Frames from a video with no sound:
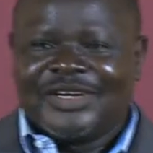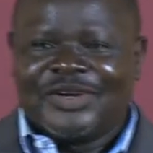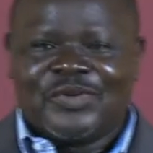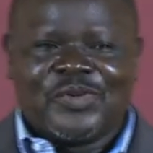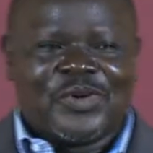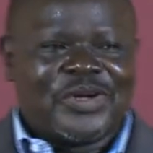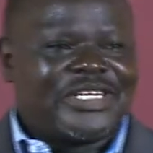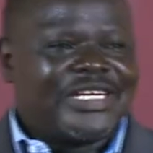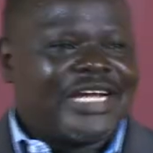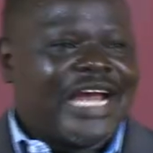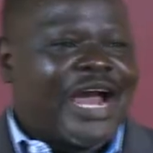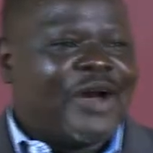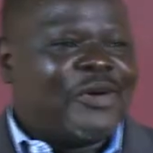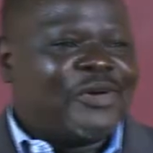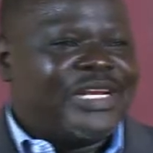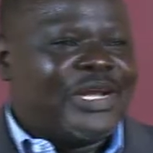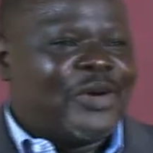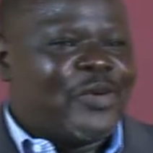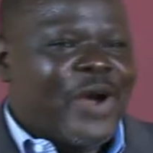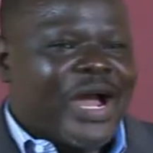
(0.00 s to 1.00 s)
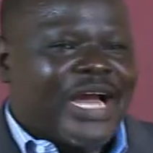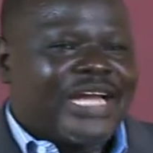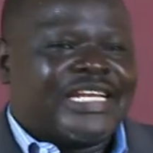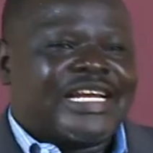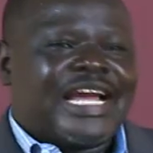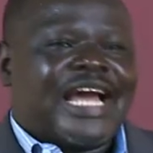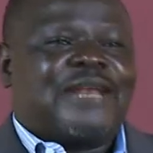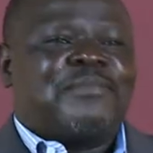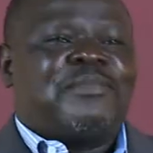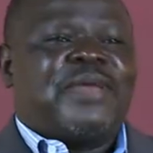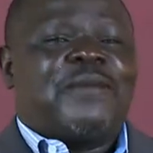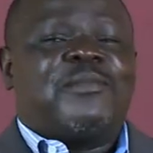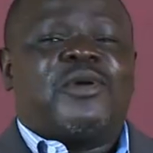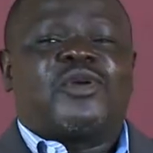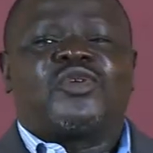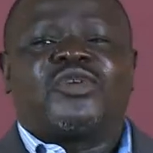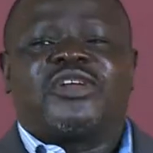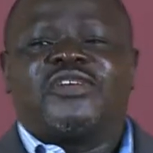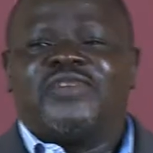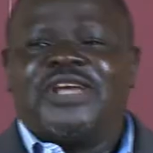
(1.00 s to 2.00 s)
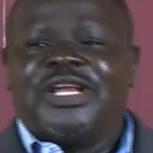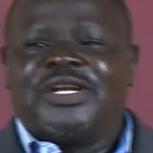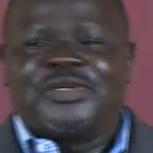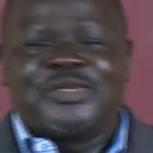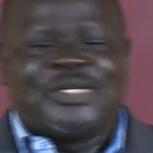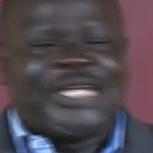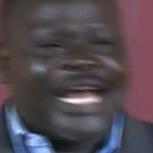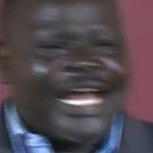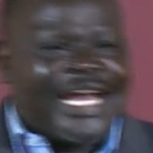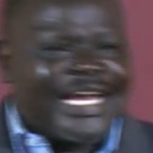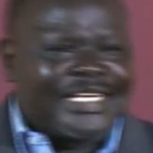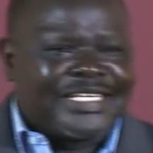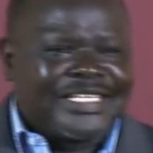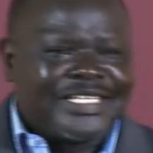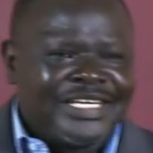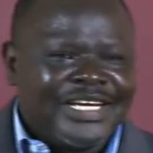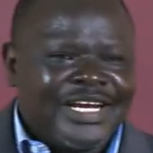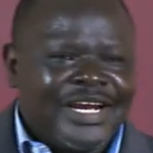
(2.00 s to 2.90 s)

what, how the word can be able to reveal to that.